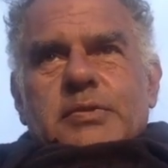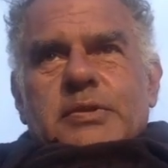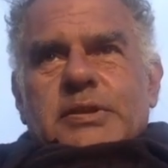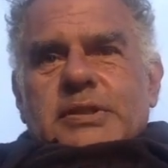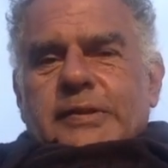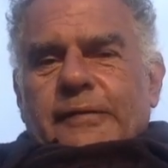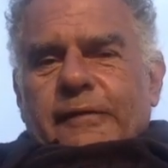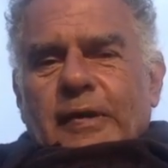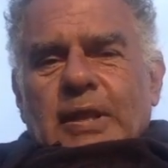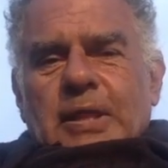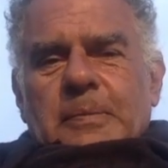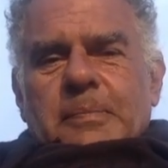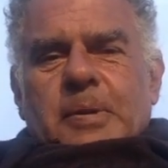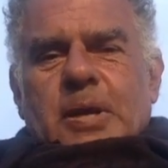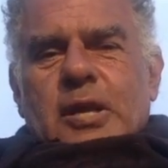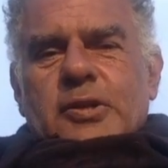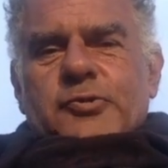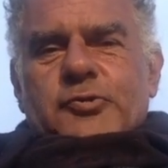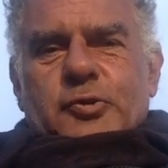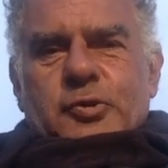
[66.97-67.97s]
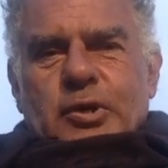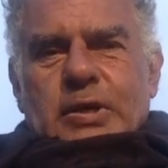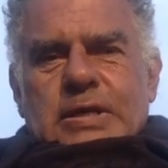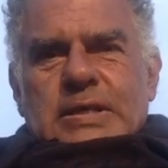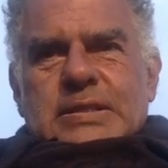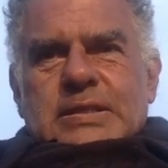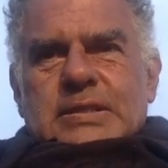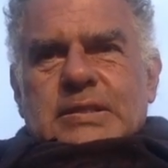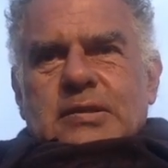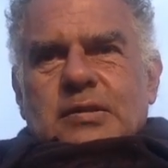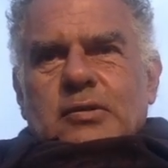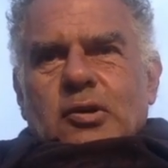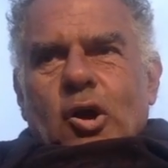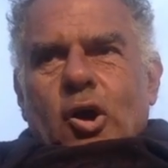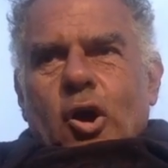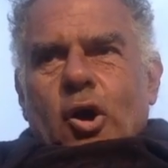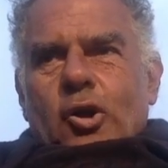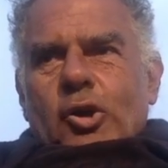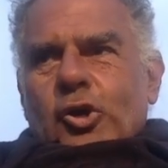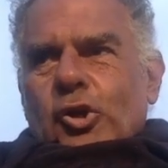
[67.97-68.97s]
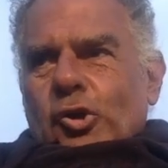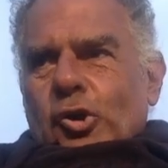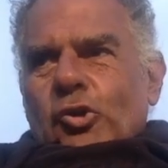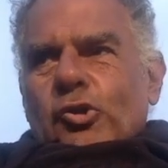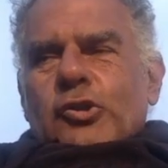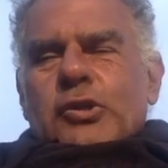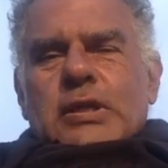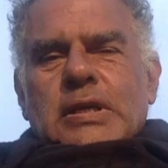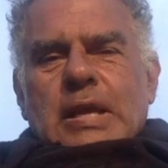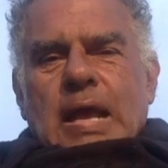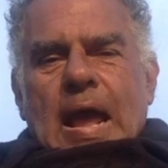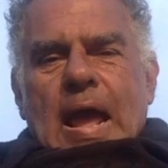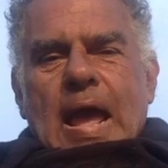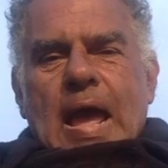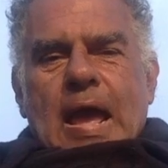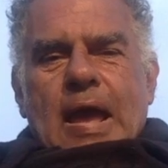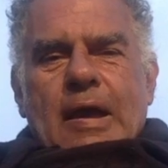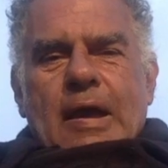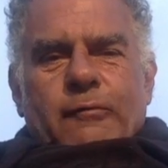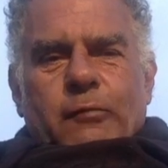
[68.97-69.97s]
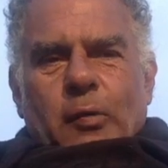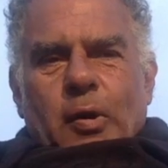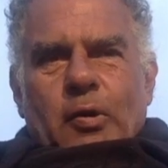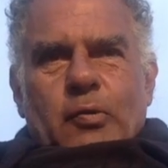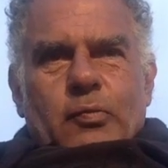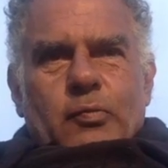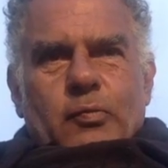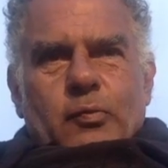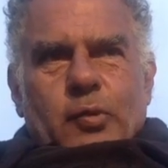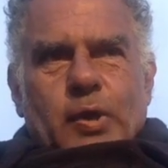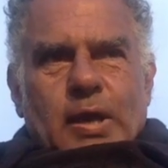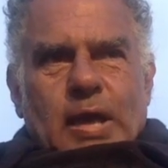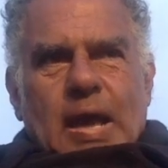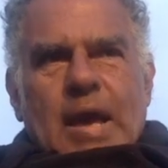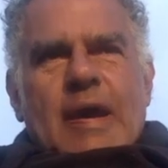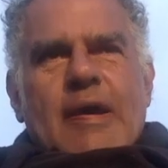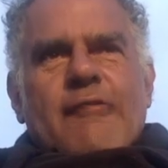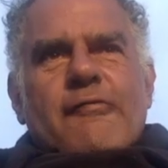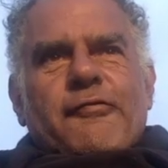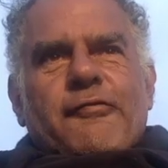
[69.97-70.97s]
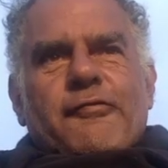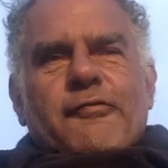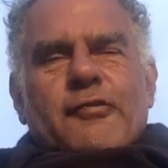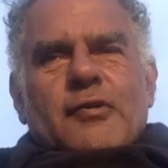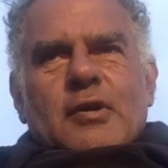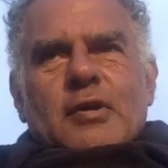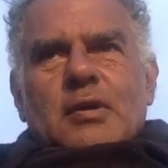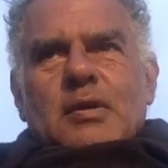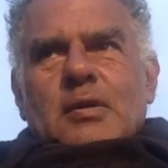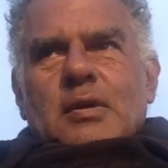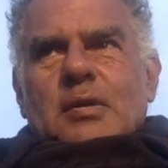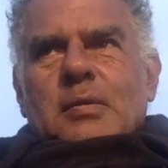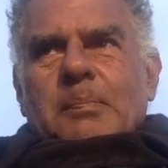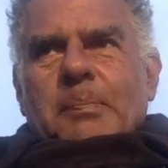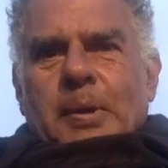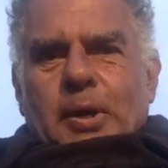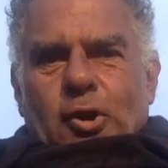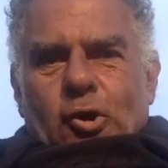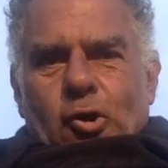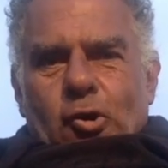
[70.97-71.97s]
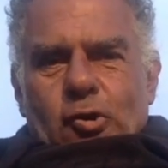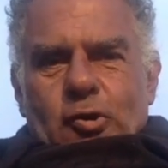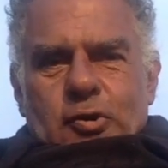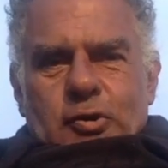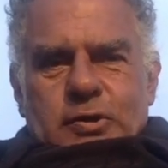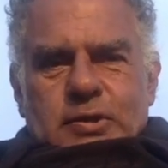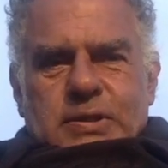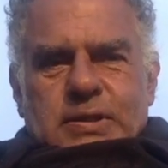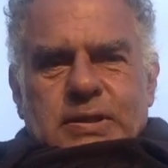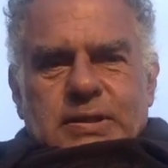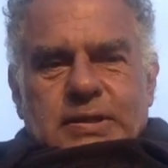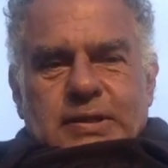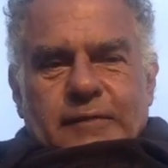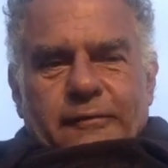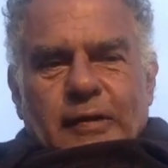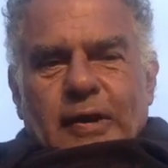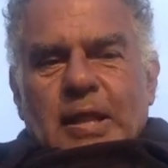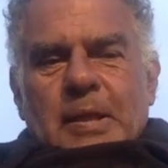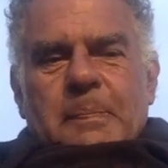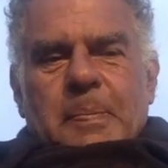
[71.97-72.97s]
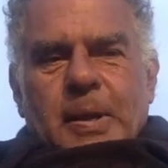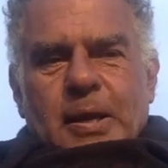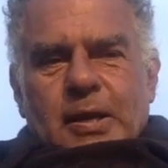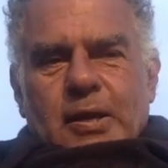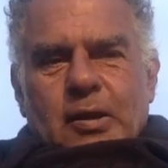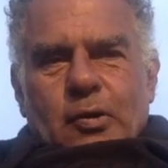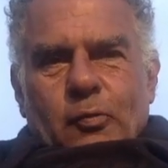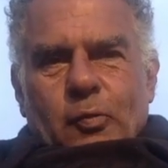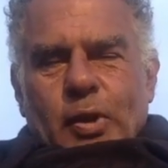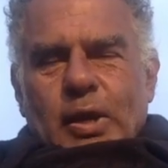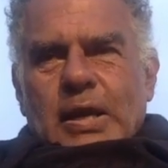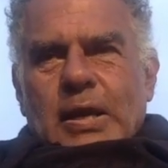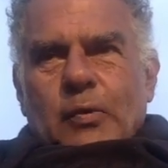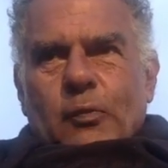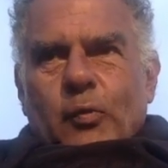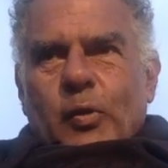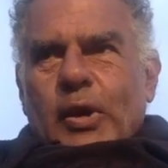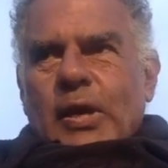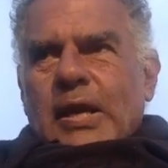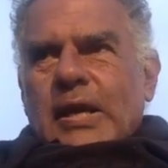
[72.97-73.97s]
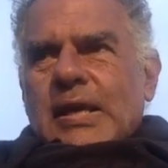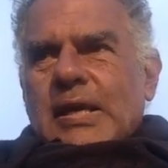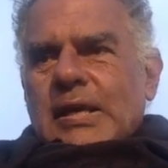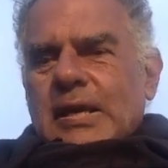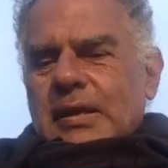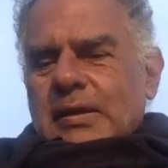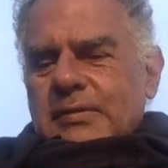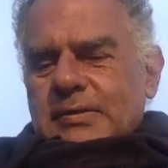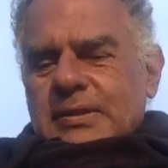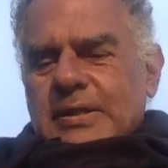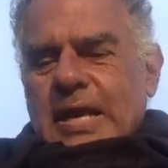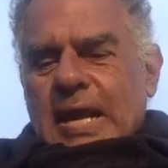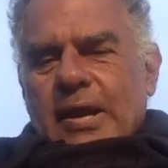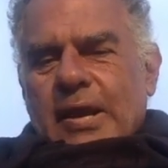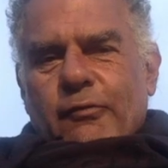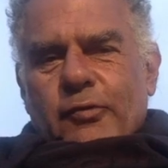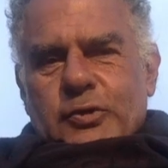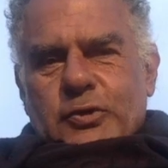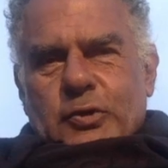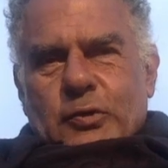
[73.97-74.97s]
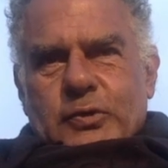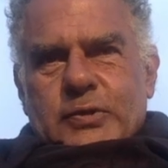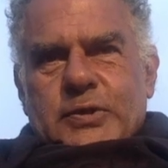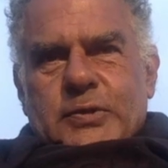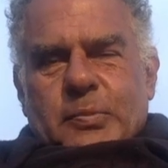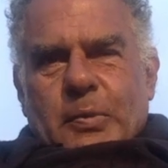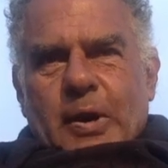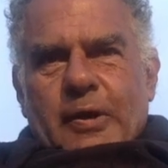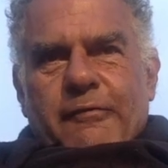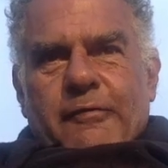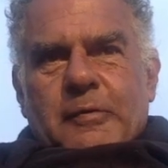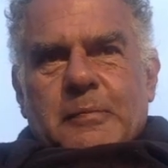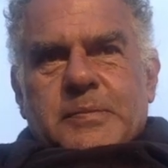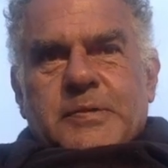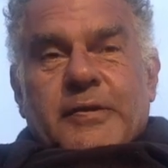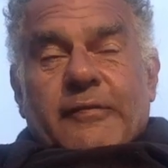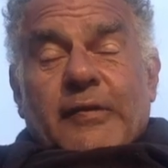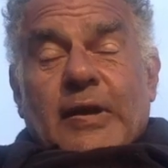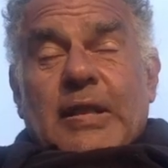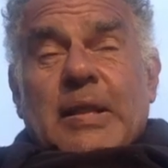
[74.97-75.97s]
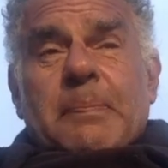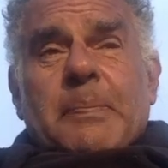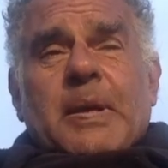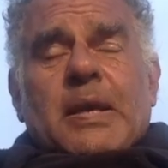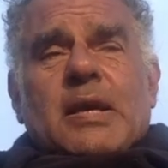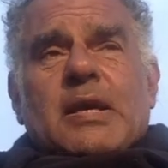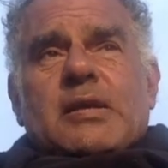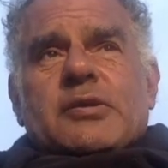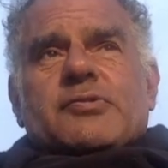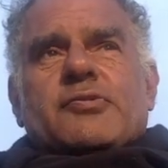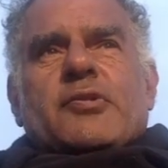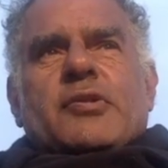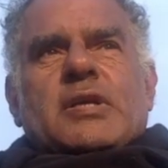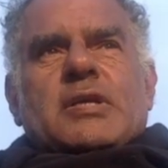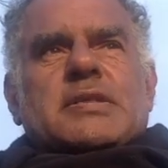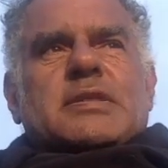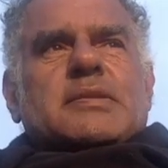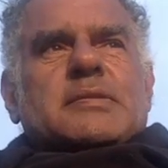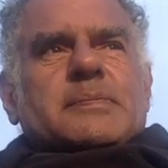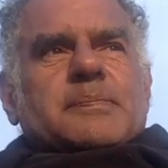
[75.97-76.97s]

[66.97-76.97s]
developed countries can only have what we have because we take resources away from developing countries.